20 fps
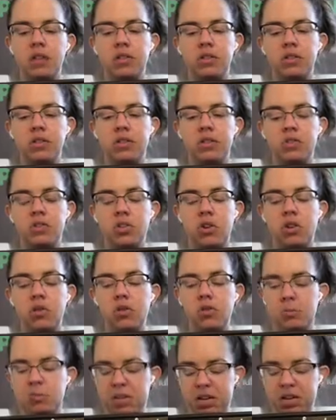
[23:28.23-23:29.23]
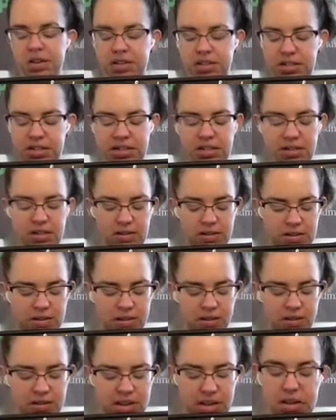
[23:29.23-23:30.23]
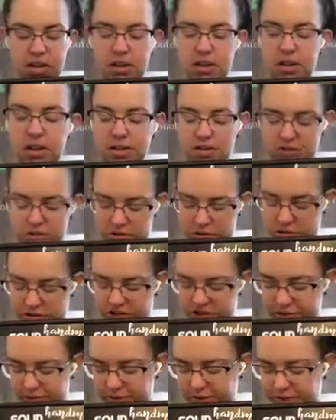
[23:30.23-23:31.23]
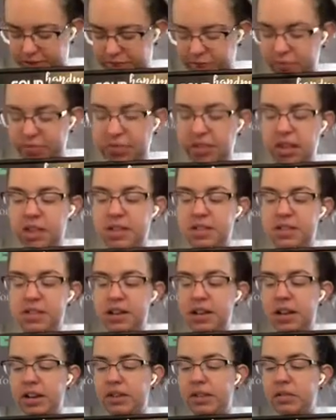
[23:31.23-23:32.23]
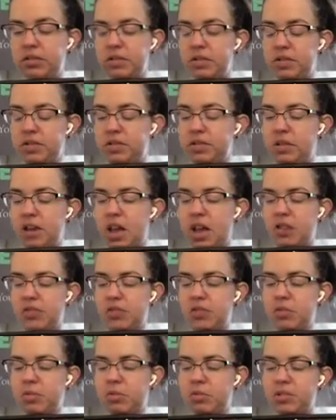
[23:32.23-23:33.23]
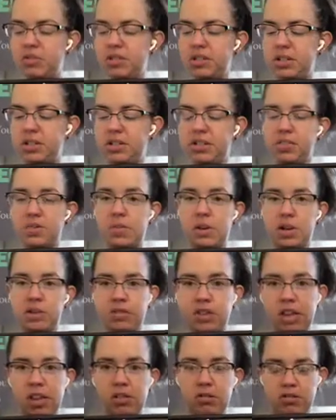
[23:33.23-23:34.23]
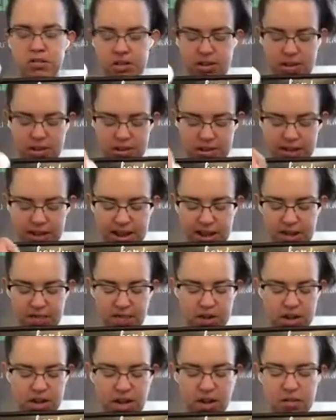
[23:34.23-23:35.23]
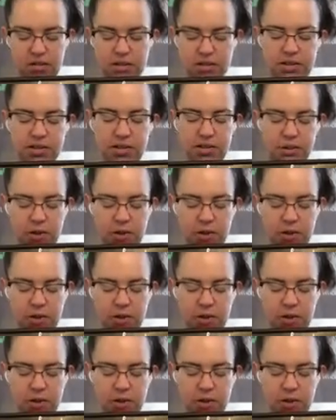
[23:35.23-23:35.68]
So the big tin is $8. It's an ounce, and the small tin is $5, and it's half an ounce.